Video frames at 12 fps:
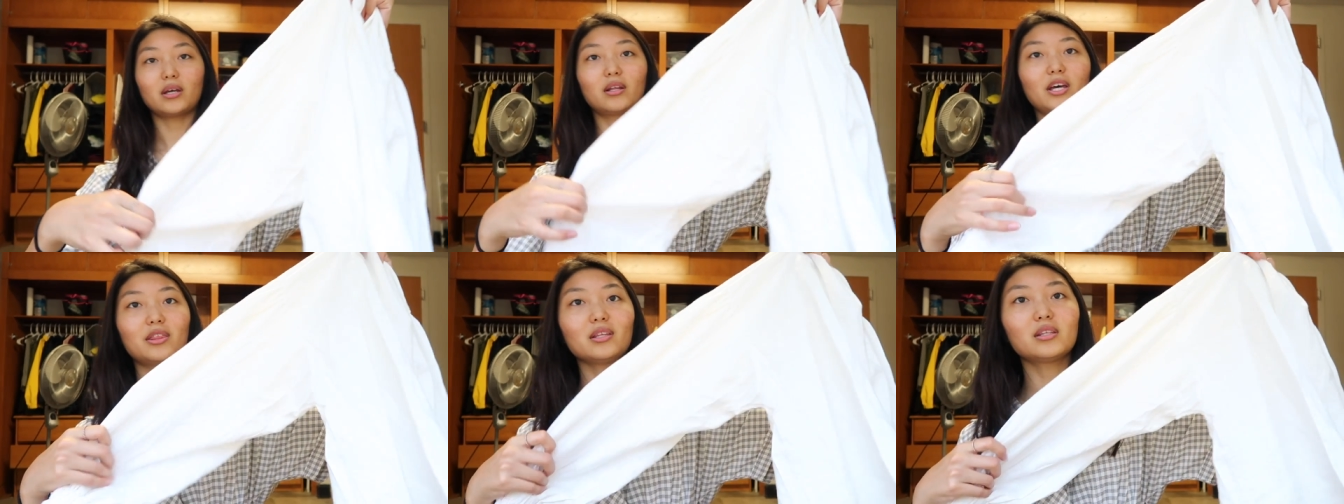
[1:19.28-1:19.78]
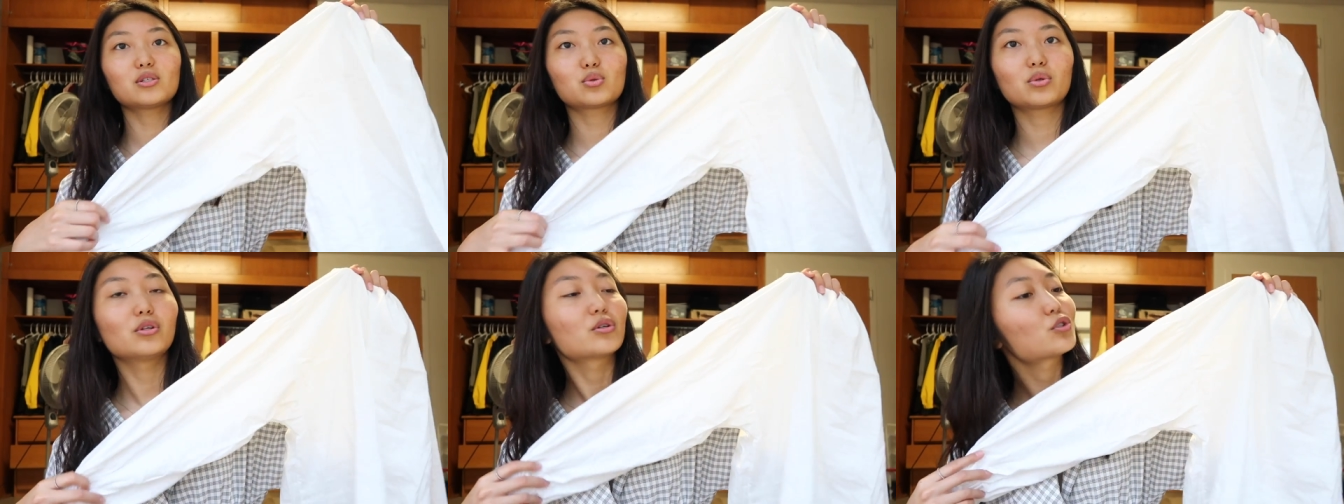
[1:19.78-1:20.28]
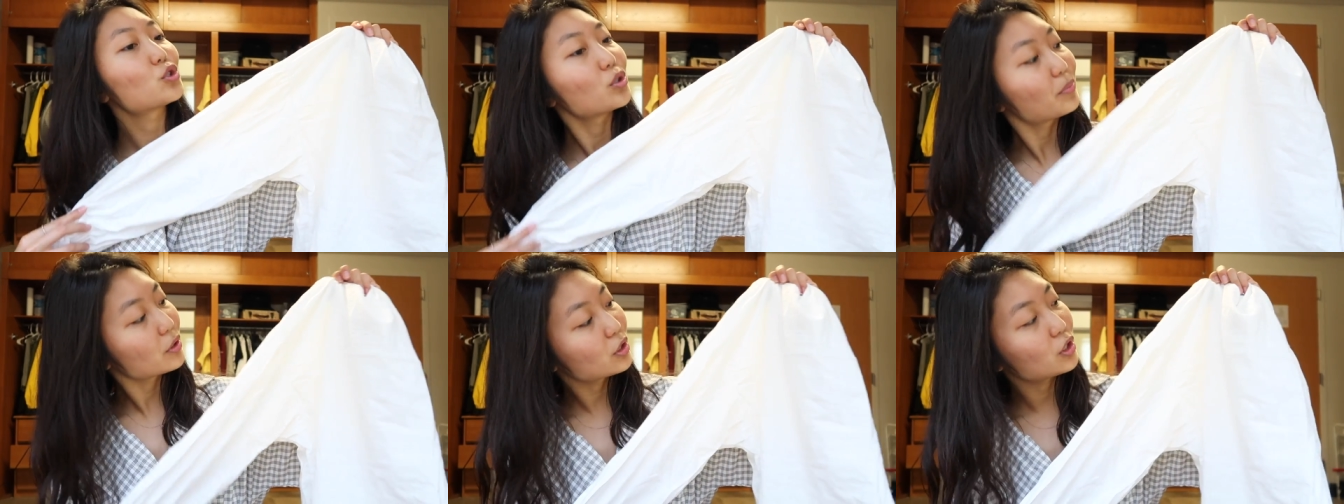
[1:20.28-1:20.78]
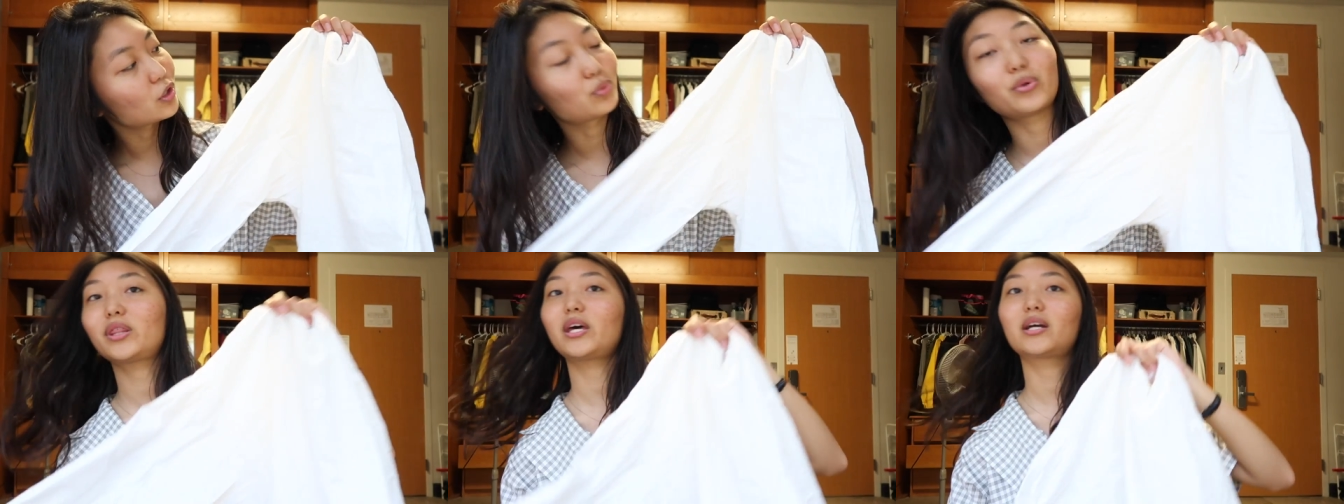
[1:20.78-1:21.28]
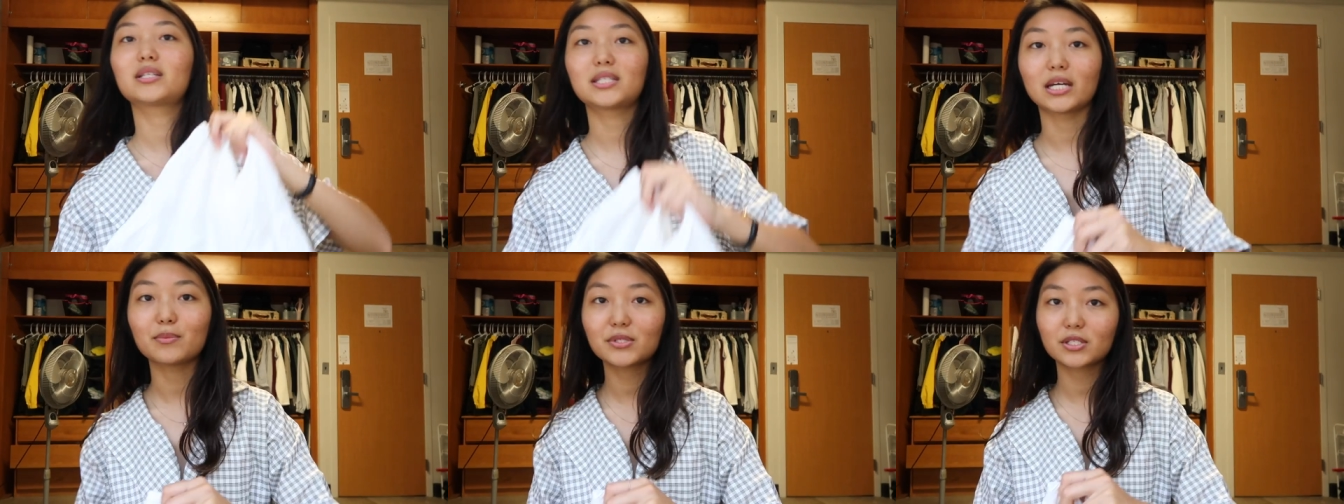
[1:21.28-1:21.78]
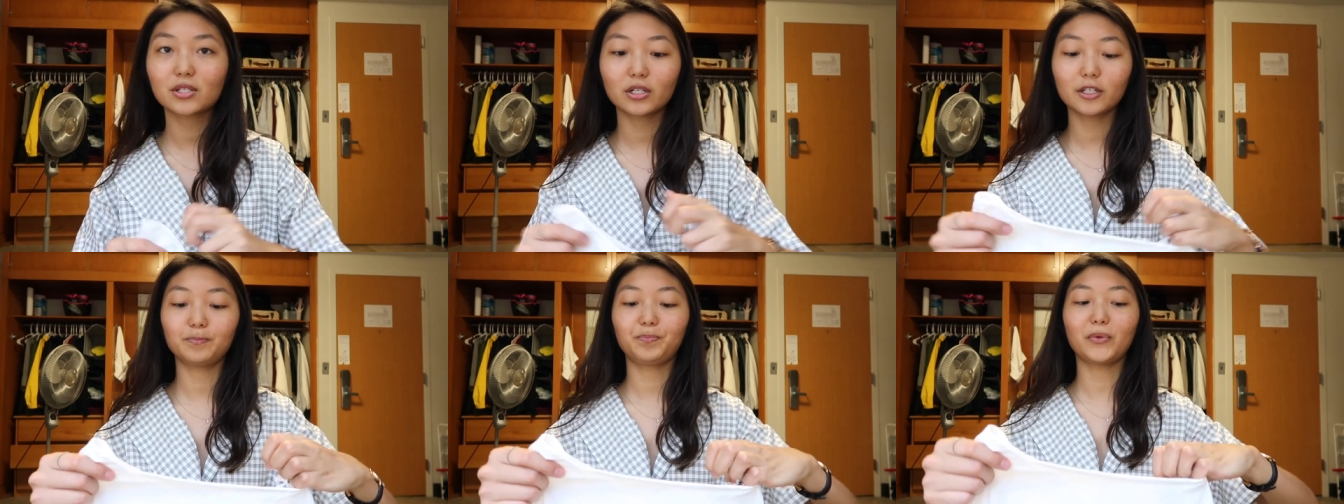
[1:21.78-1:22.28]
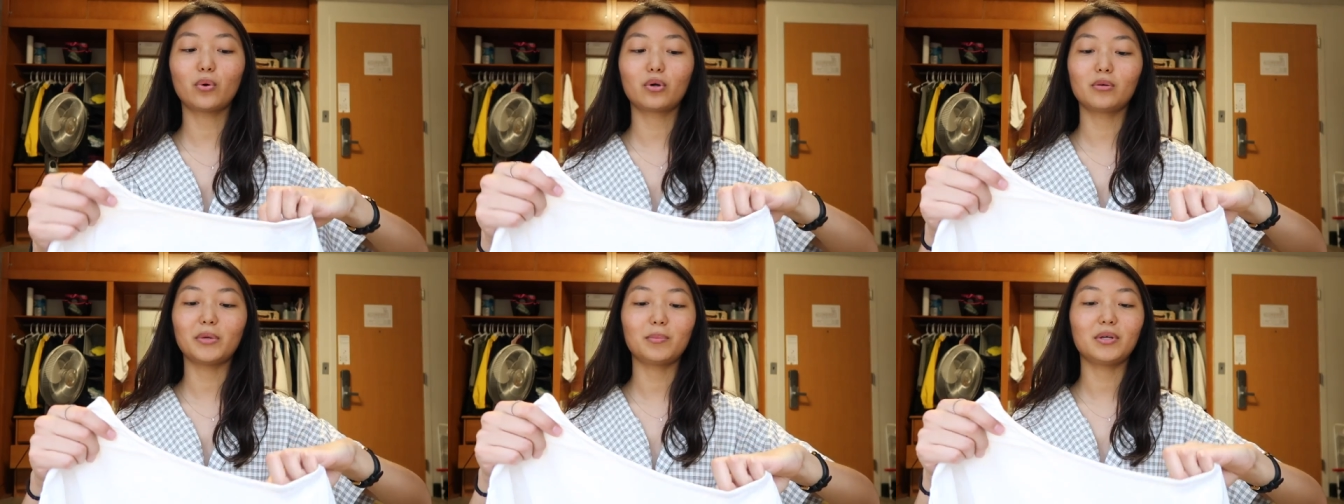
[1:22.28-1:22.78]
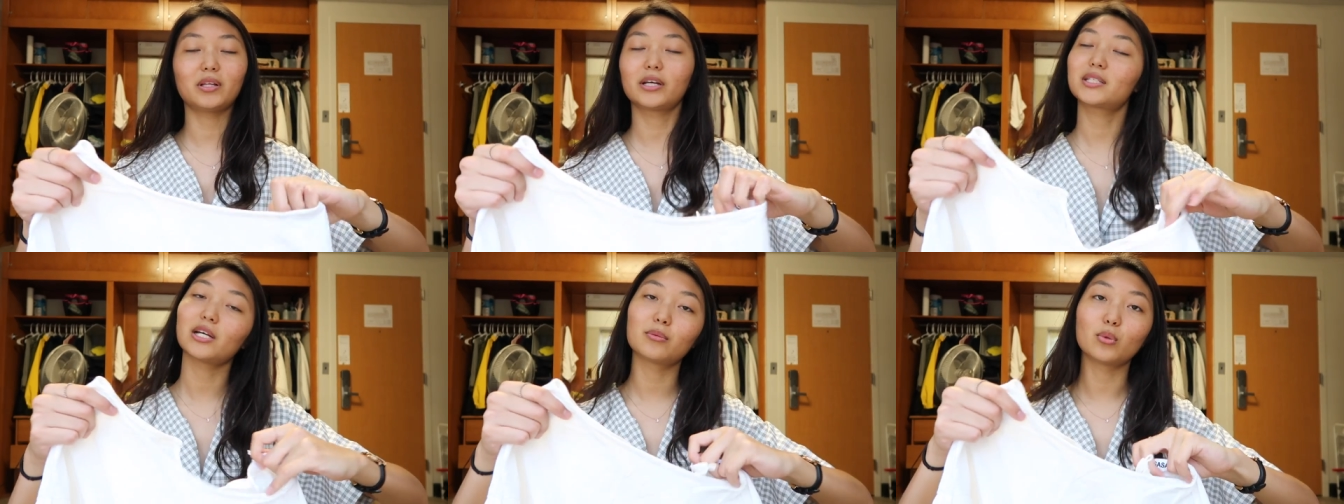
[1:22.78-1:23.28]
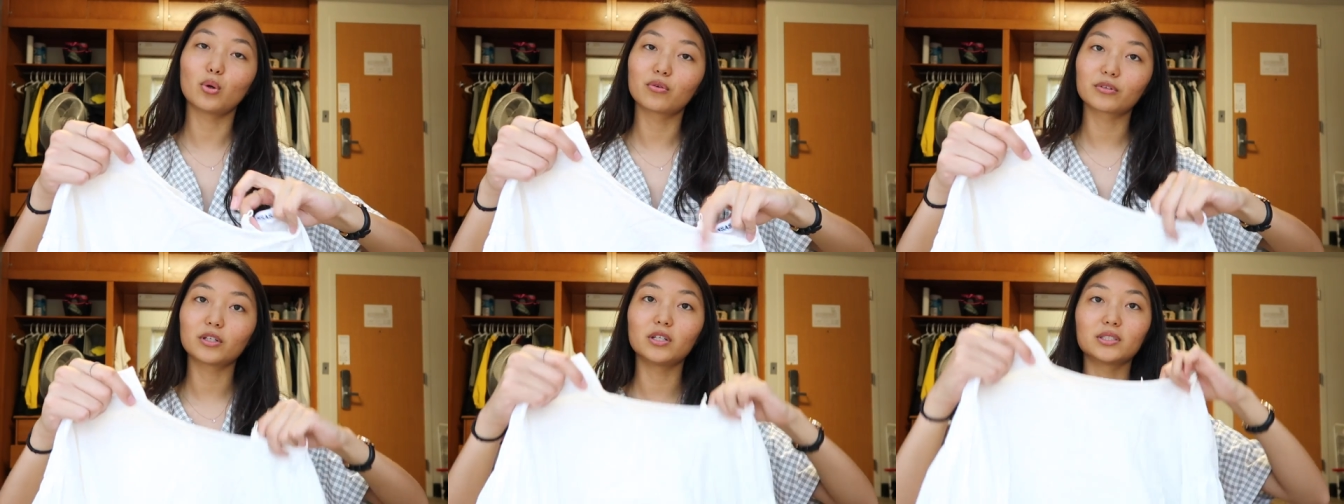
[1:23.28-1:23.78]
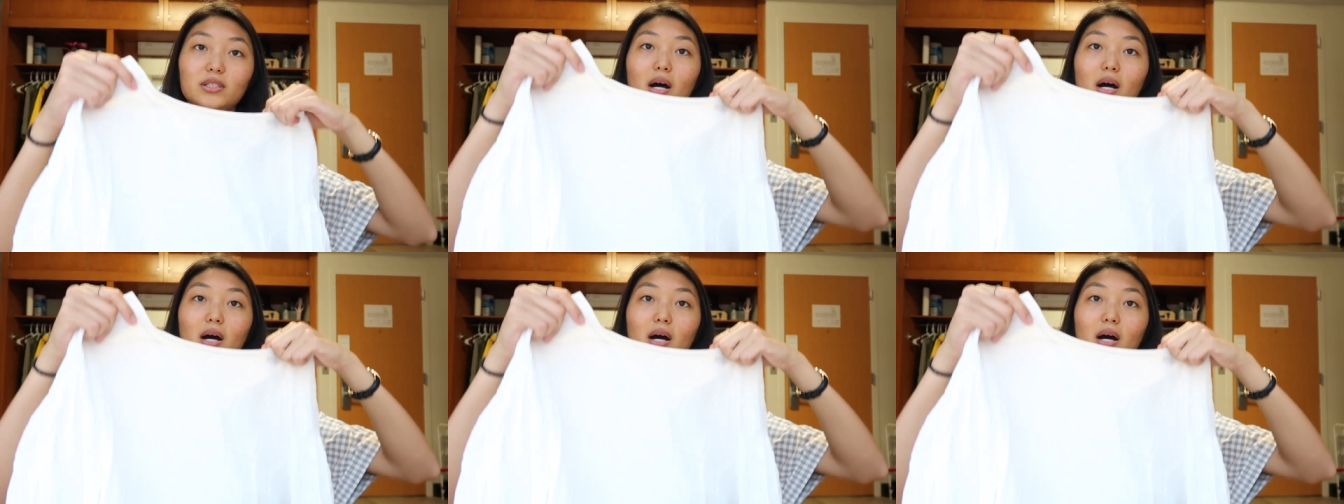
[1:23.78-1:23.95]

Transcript: and I think this would look super cute with like a denim skirt or maybe like a denim overall on